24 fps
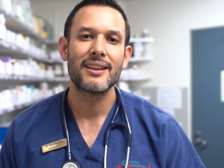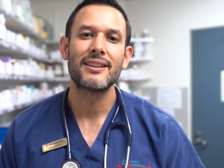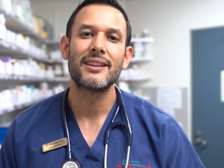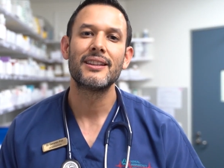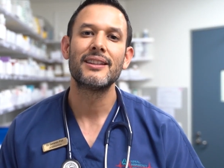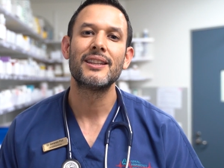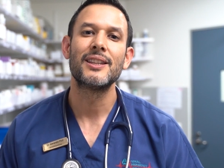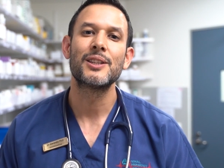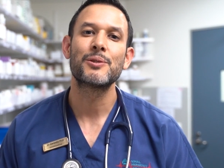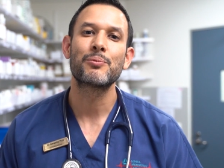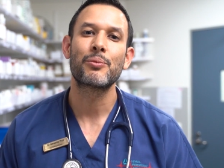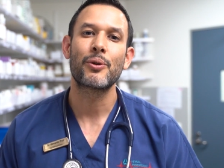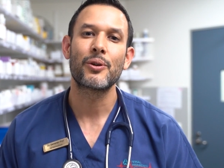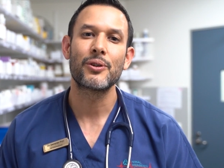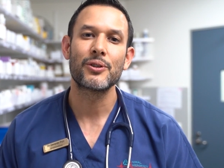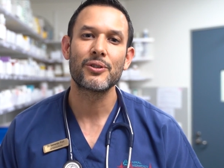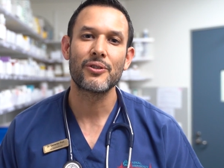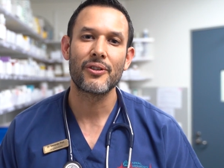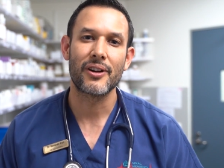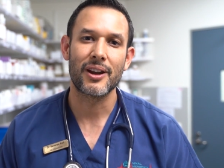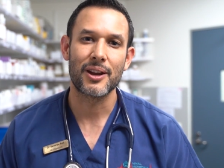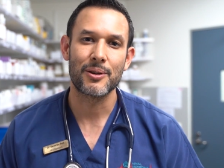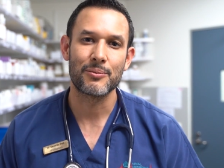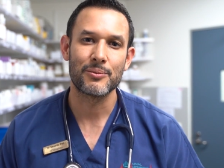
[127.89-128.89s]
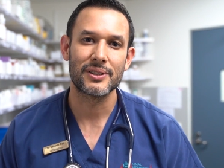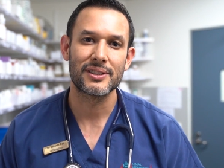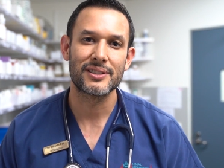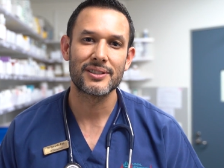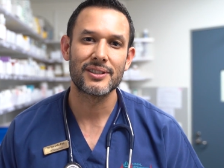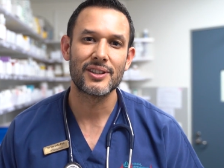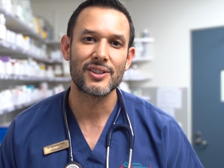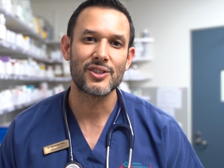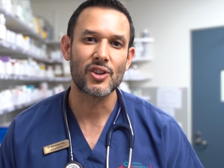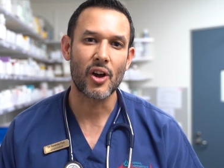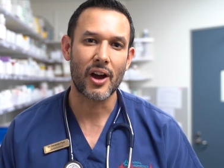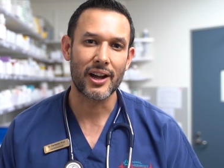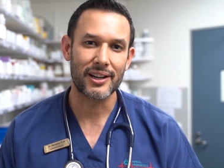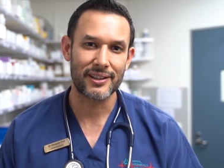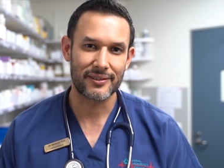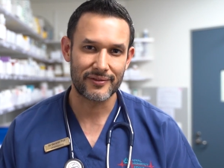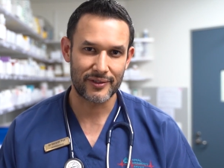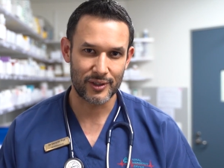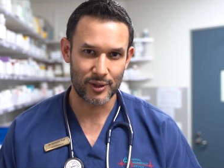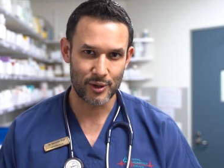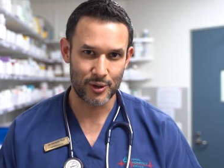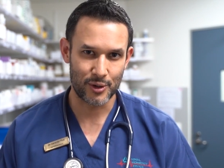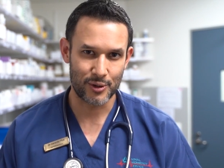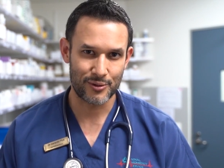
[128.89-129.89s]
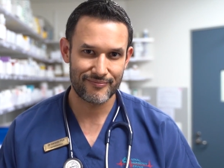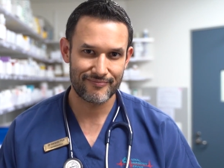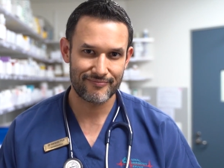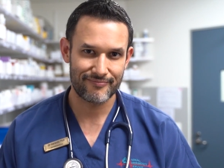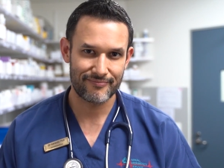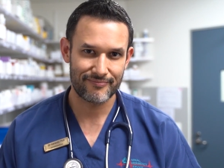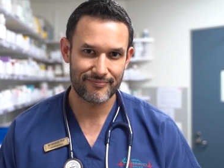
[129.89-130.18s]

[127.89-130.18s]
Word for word: then this program is designed for you.